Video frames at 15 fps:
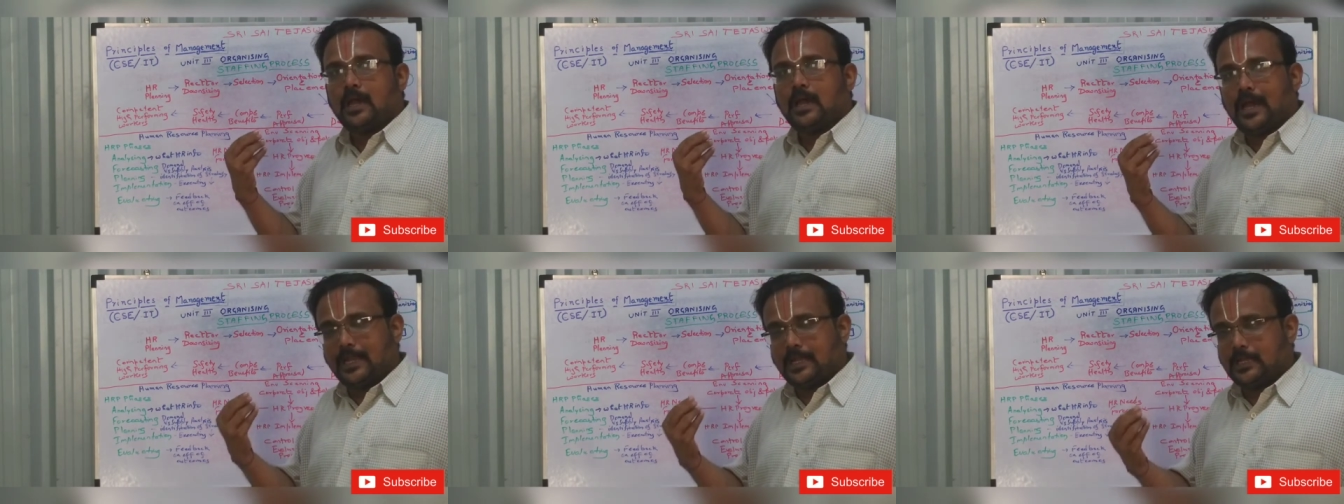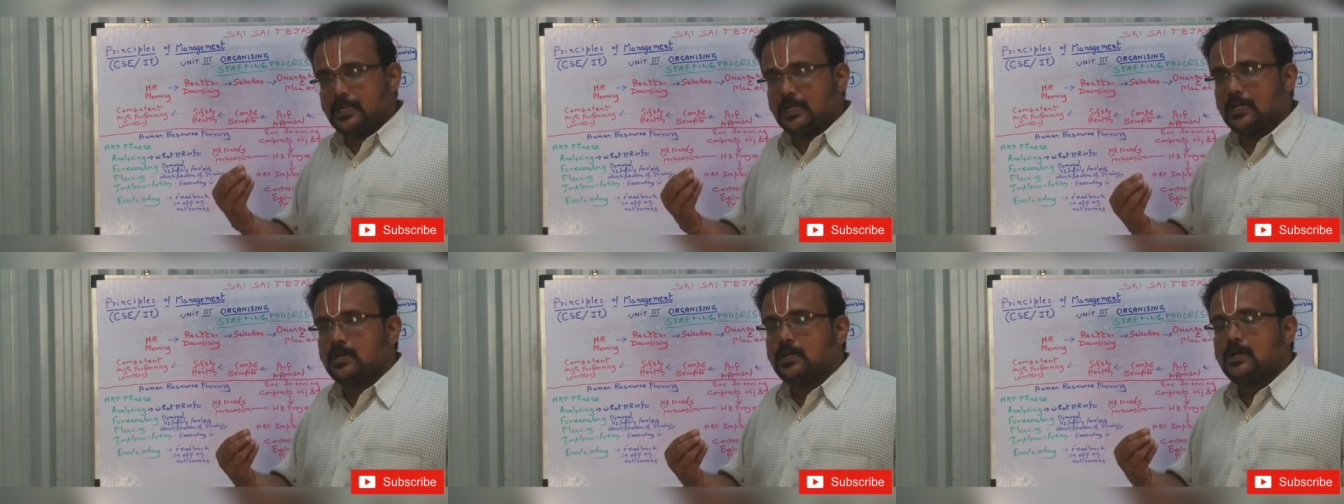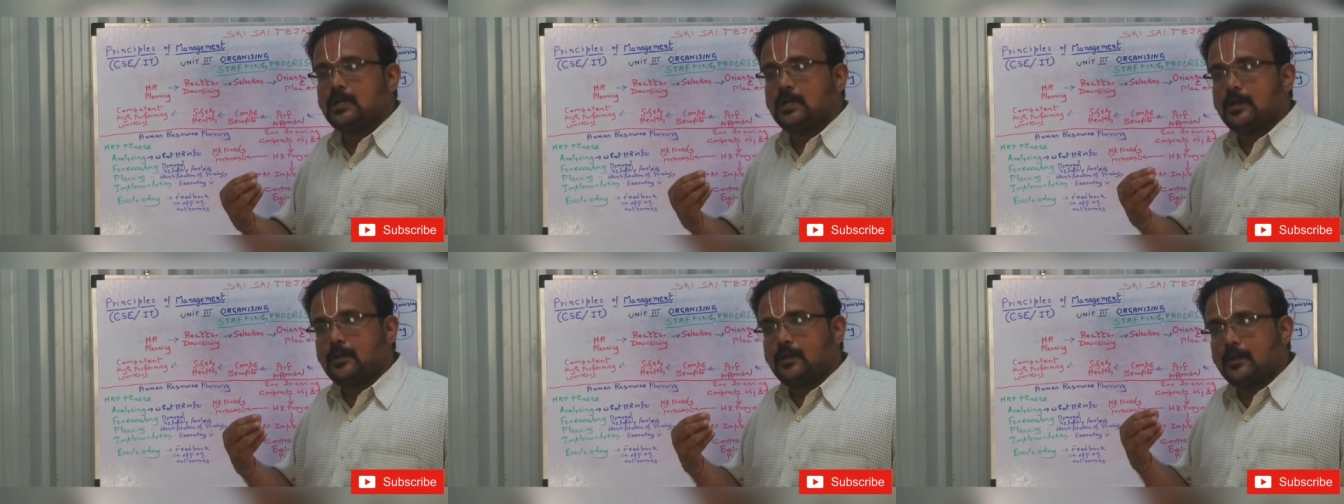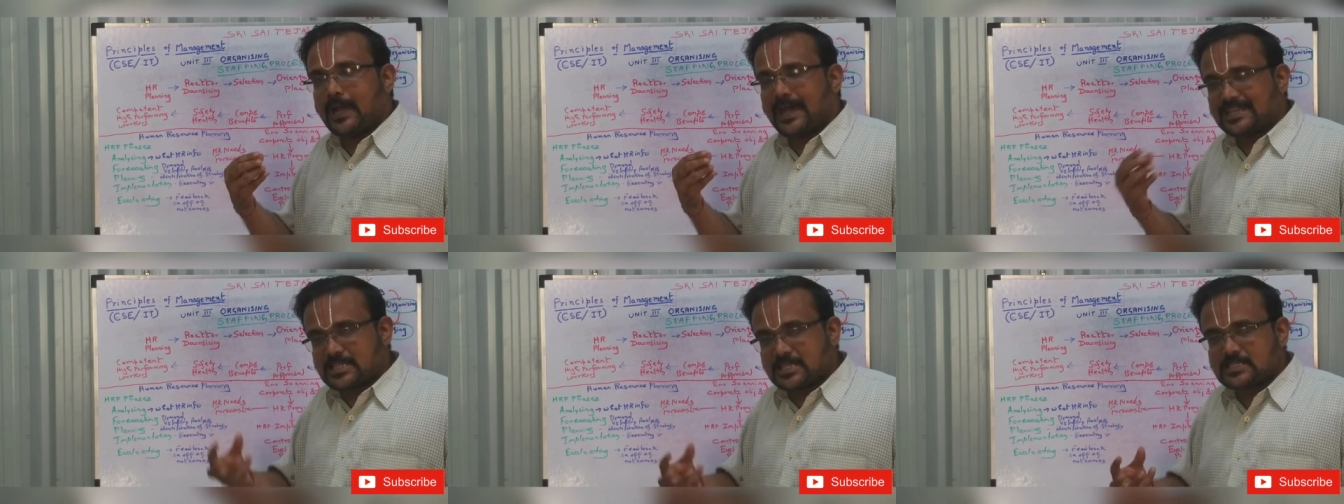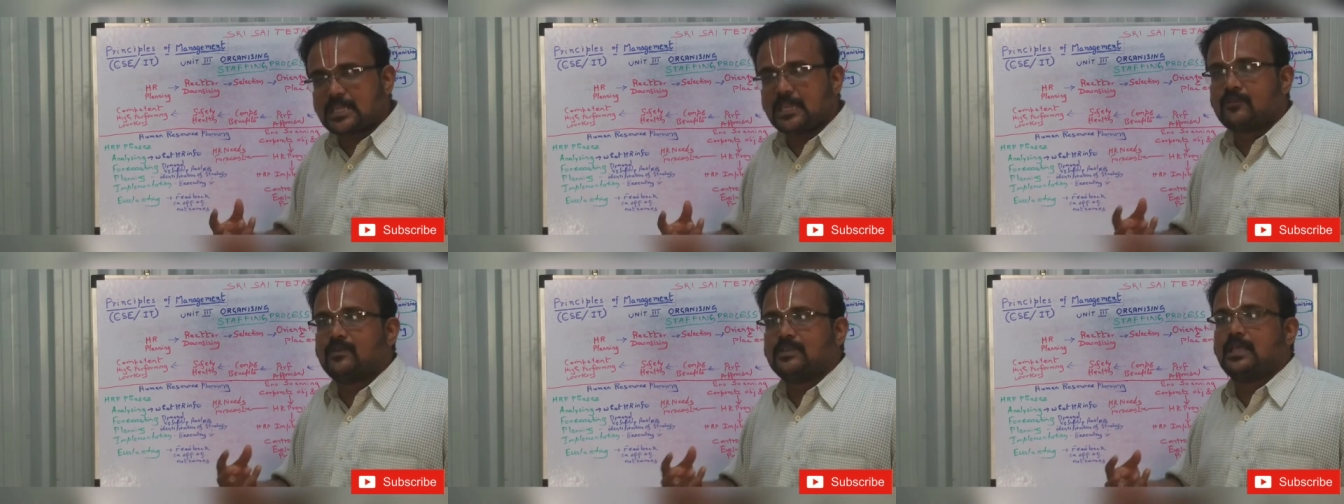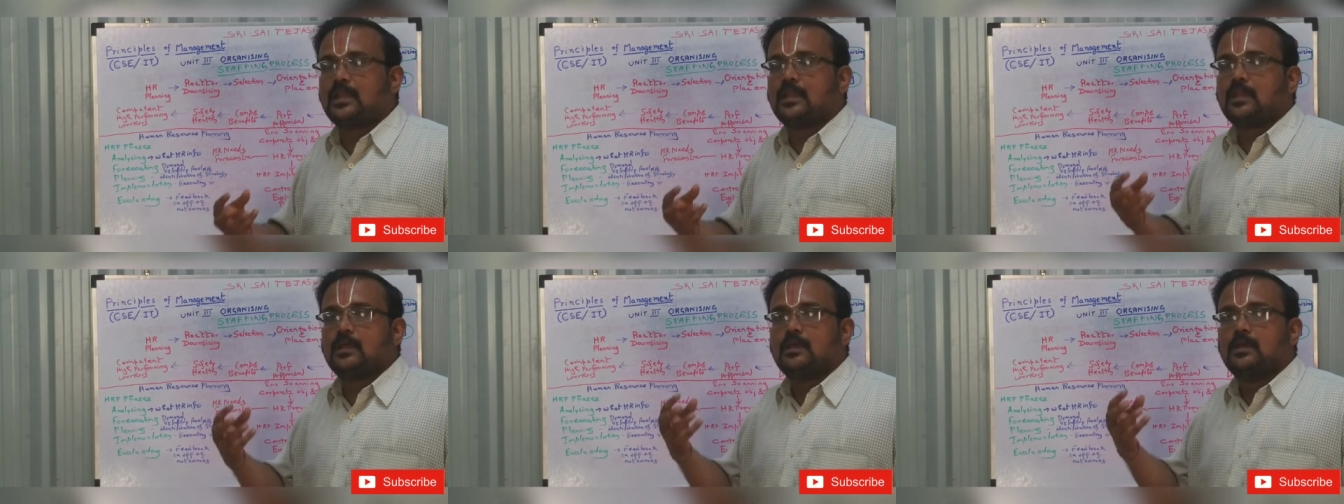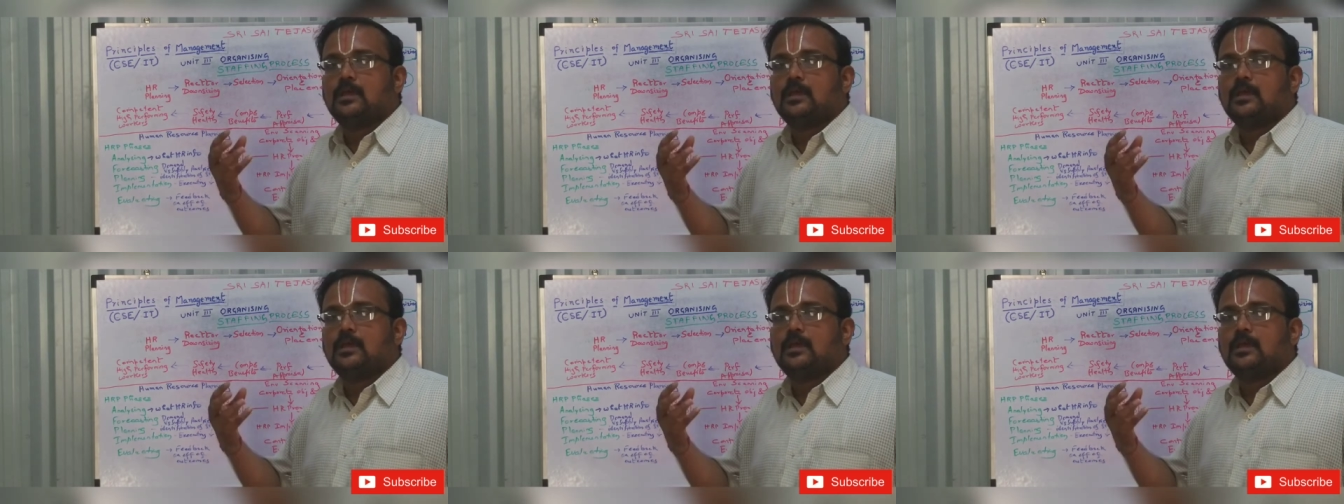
and assessing whether